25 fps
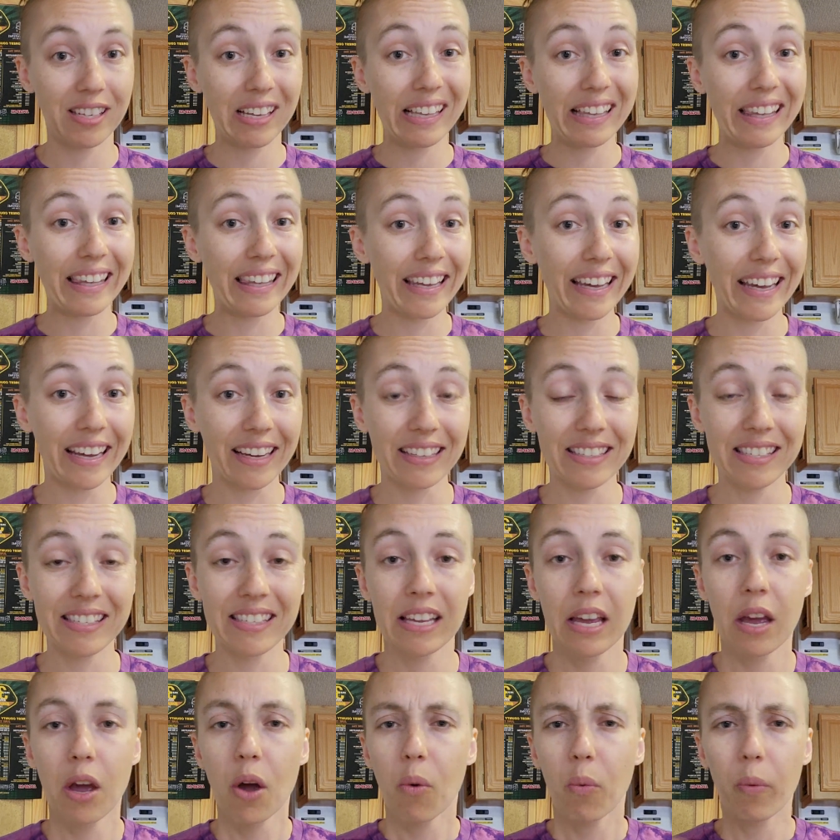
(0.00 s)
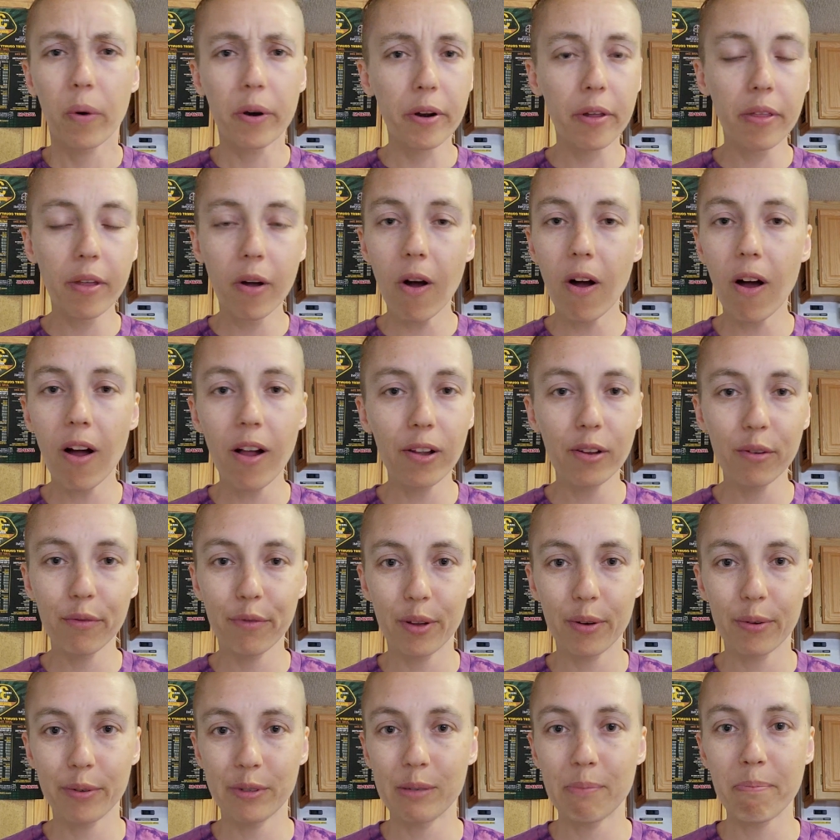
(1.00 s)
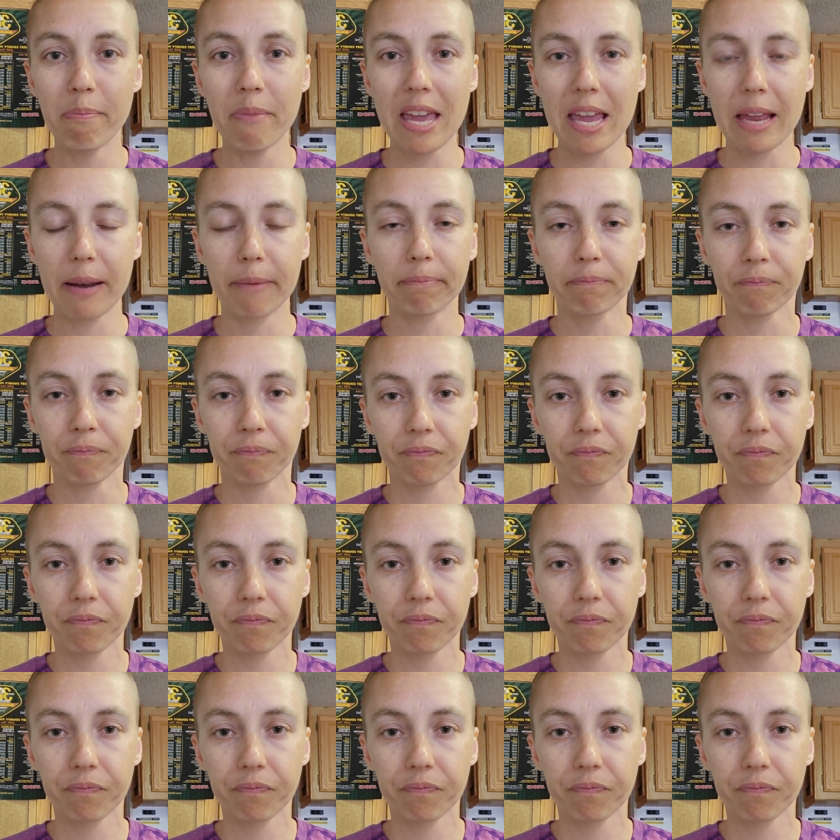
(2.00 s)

clicks. What do all of those mean?